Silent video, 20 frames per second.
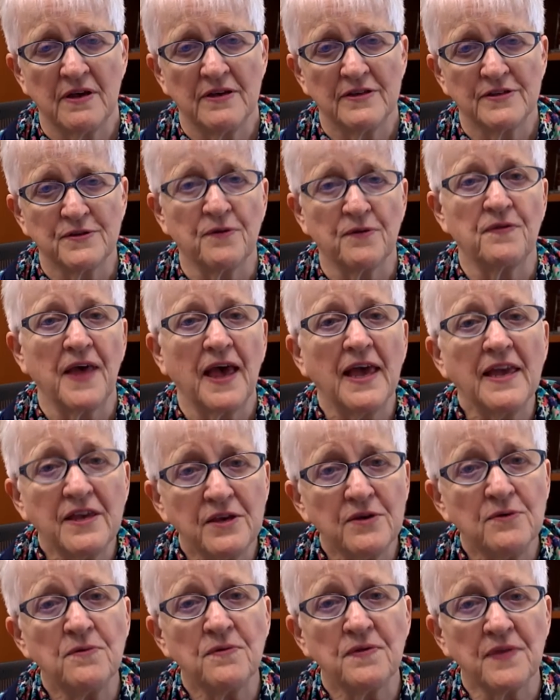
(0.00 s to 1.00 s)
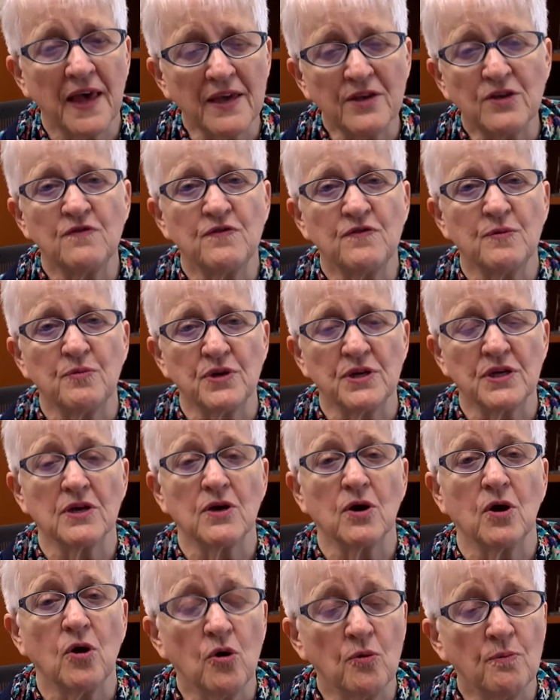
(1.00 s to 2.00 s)
So thank you. Thank you for bringing
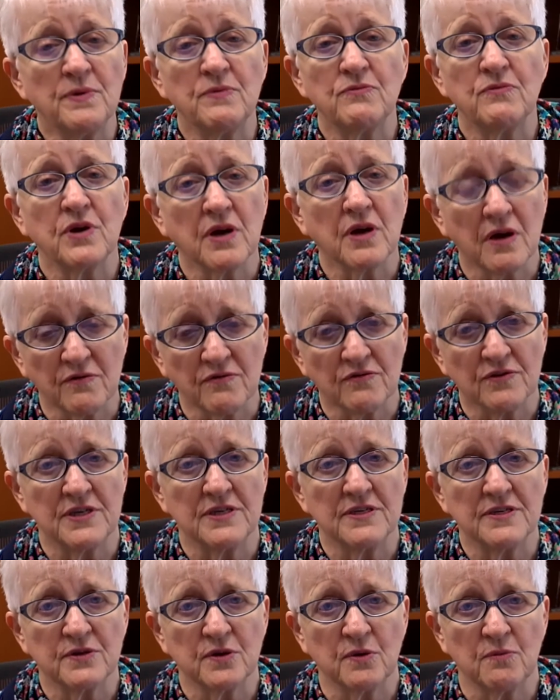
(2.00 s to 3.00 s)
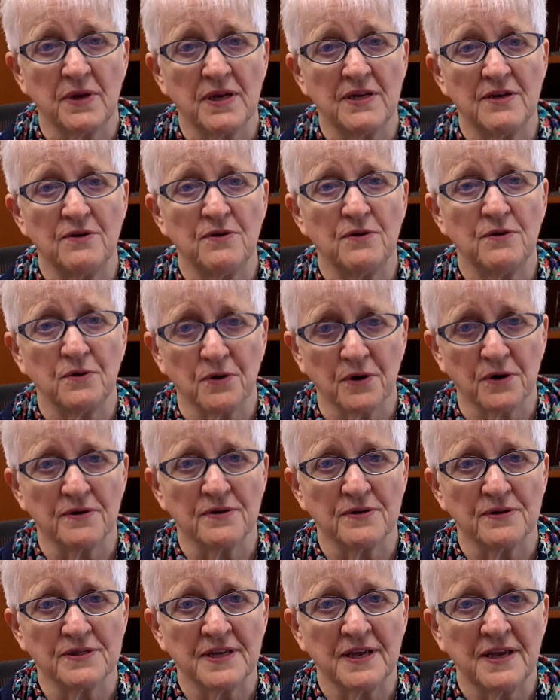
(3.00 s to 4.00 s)
hope and recovery to so many New
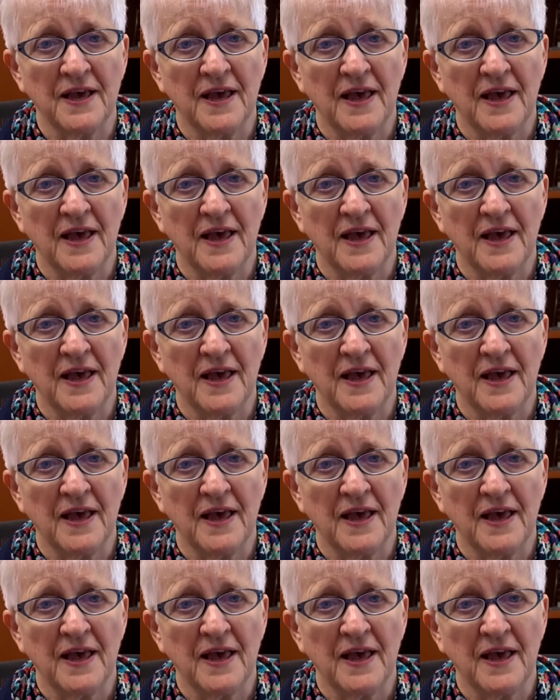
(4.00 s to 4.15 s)
Yorkers.